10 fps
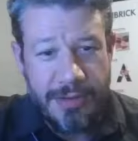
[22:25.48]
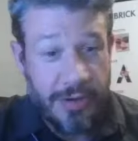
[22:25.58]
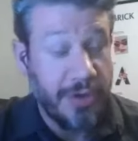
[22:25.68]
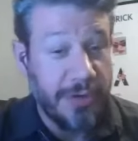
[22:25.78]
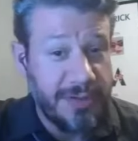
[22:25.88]

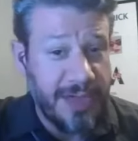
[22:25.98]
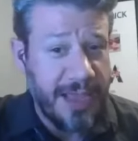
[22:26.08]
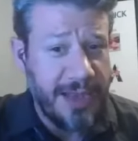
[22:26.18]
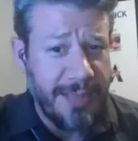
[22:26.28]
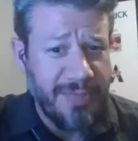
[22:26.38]
her,
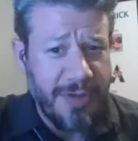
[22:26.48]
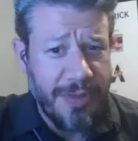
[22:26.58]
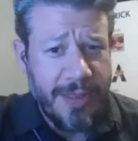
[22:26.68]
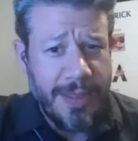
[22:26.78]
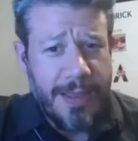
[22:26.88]
Diane
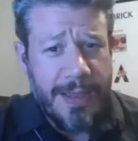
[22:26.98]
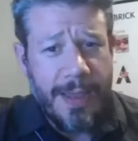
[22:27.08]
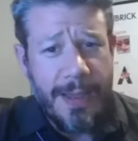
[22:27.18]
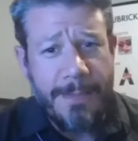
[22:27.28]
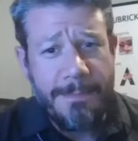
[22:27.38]
Hamstra. Oh,
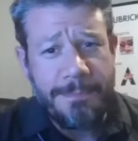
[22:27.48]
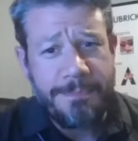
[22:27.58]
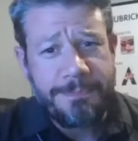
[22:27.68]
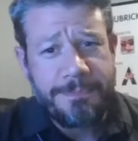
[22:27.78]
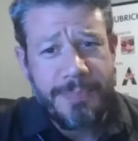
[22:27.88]

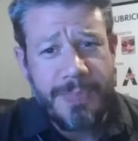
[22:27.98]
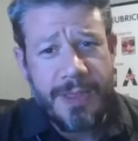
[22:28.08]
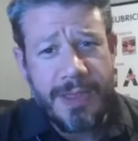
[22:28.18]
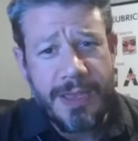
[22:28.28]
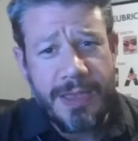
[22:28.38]
um,
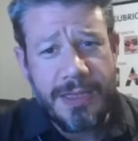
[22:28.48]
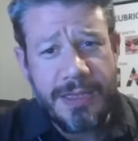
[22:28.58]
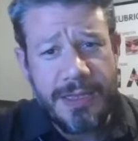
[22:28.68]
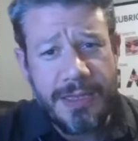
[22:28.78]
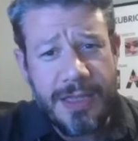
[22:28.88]
uh,
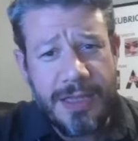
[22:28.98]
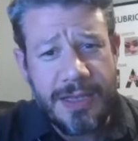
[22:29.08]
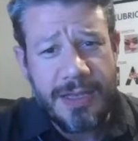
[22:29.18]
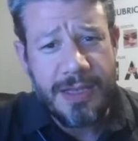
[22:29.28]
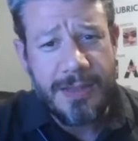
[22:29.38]

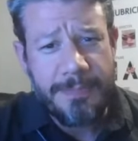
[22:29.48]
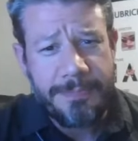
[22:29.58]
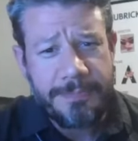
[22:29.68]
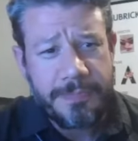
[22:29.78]
and um,